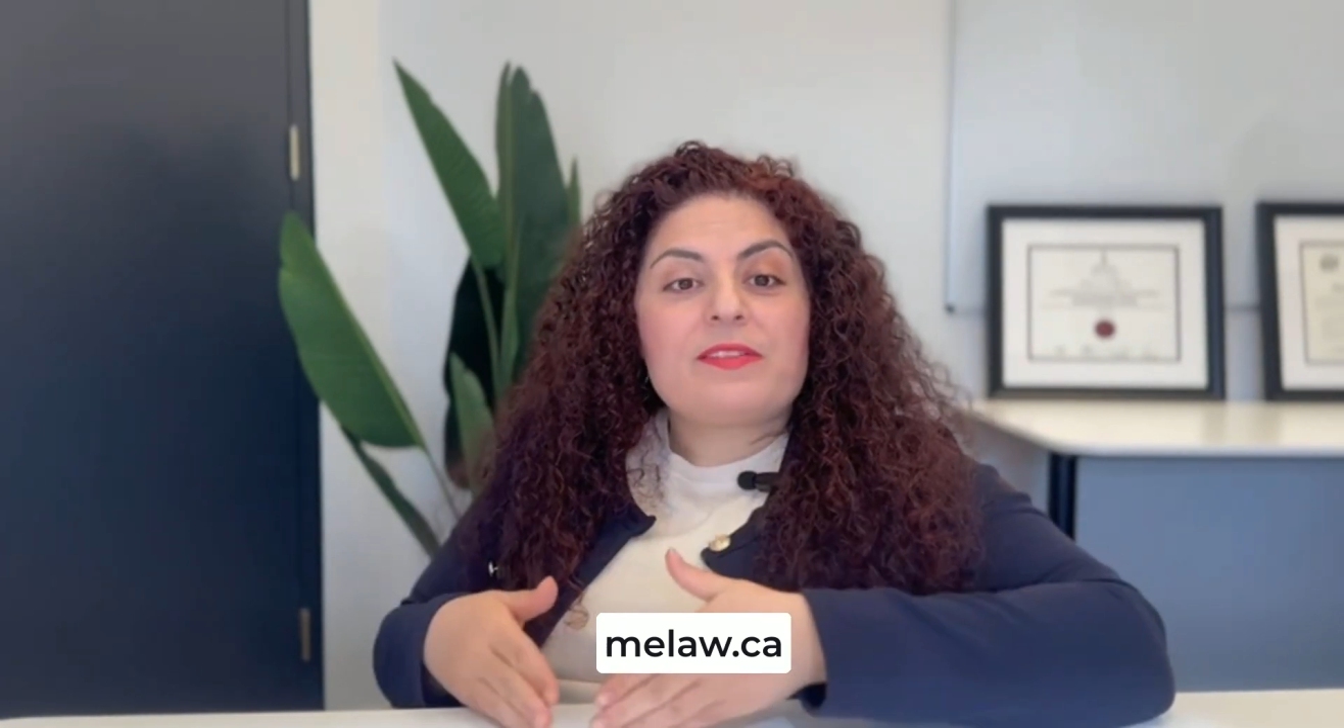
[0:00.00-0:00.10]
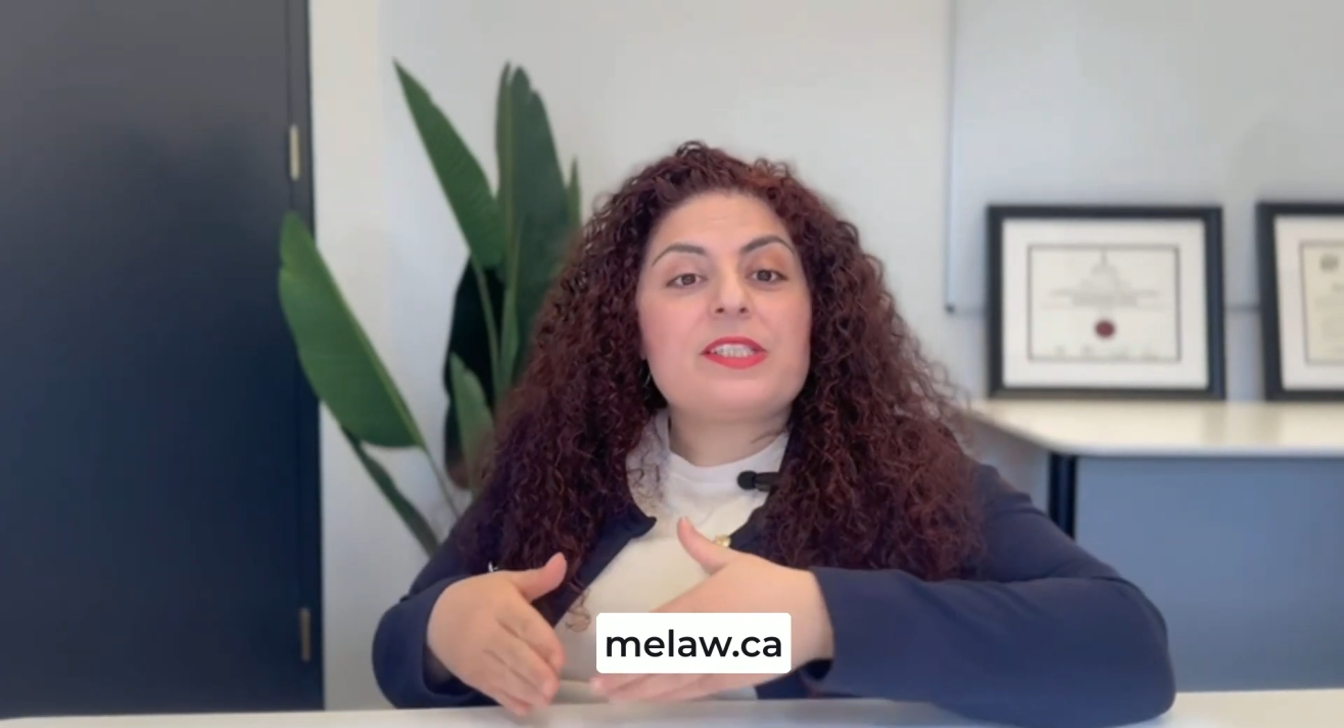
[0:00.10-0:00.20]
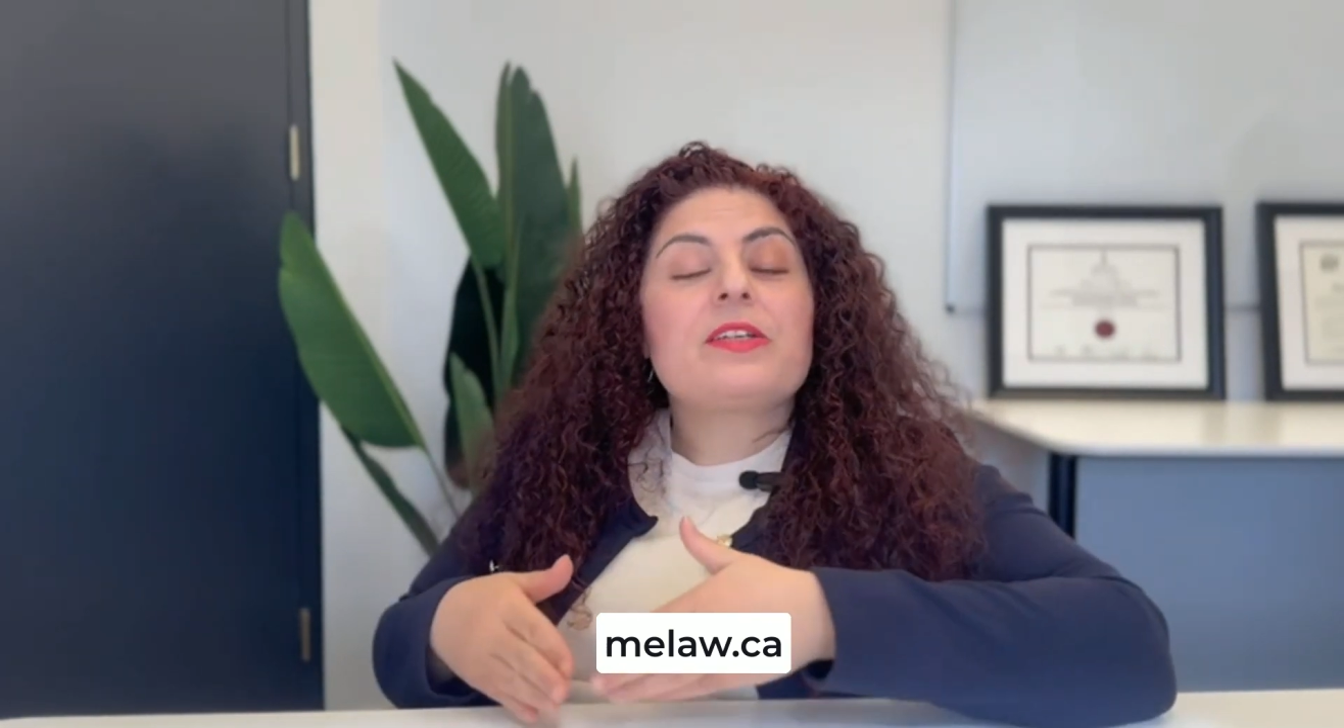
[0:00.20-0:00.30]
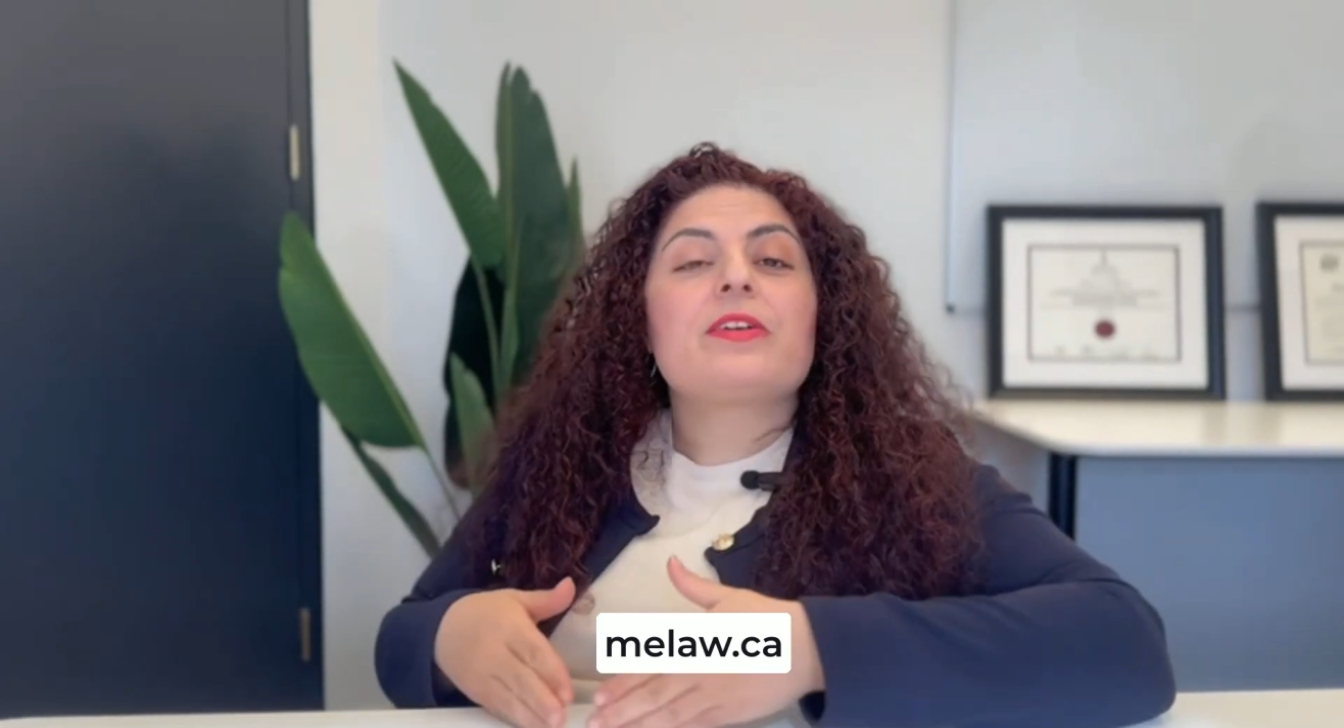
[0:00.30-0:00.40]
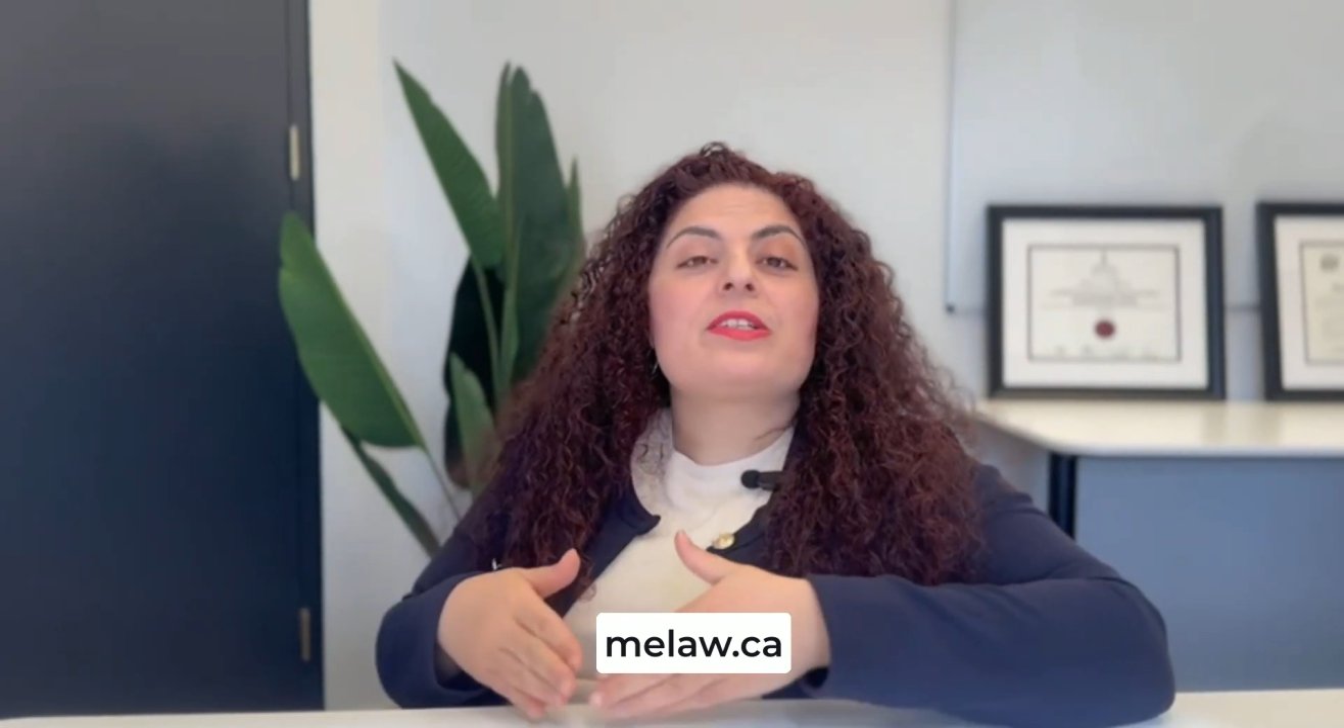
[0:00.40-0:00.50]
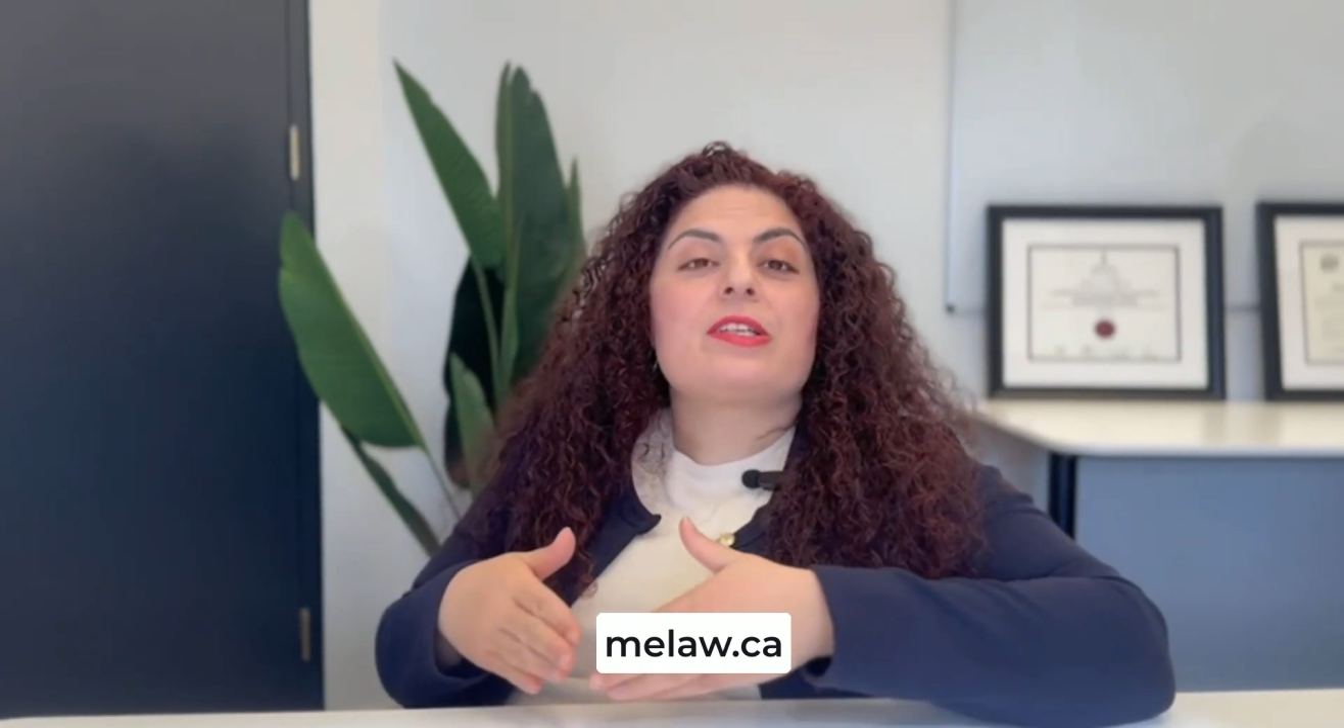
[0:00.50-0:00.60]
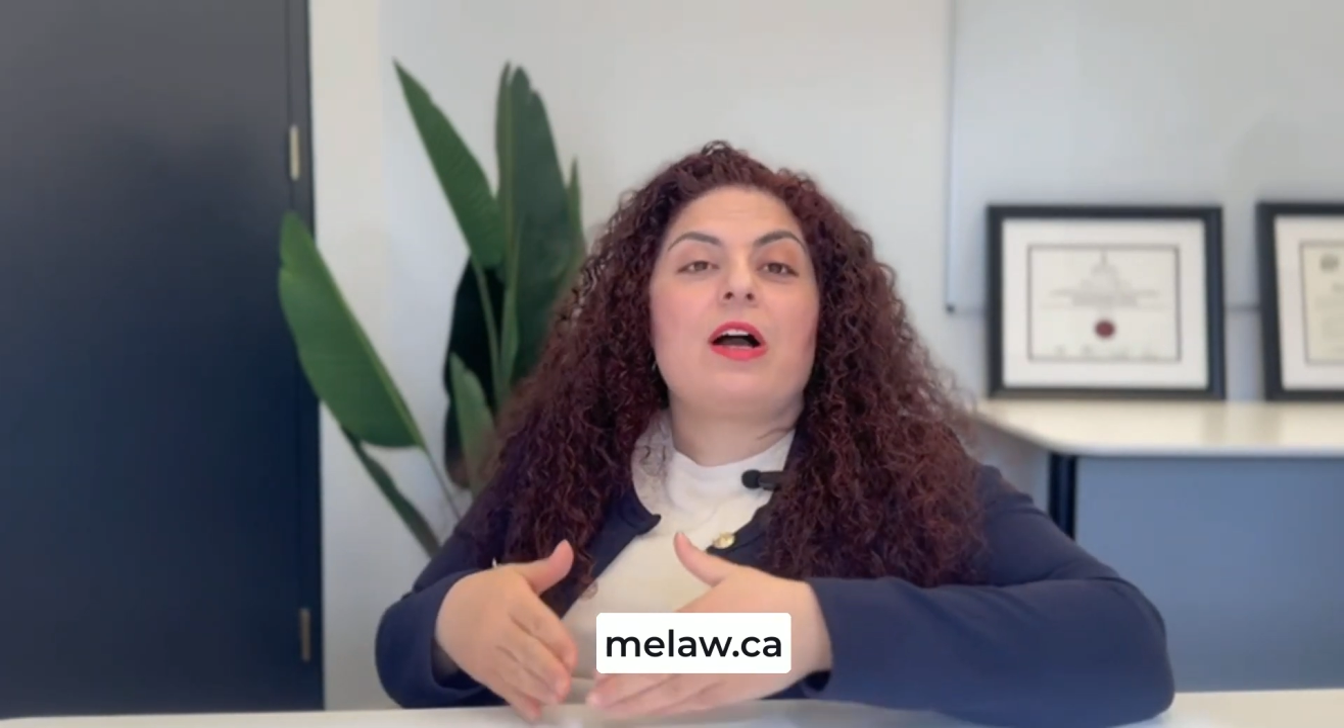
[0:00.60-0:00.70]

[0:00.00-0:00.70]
serious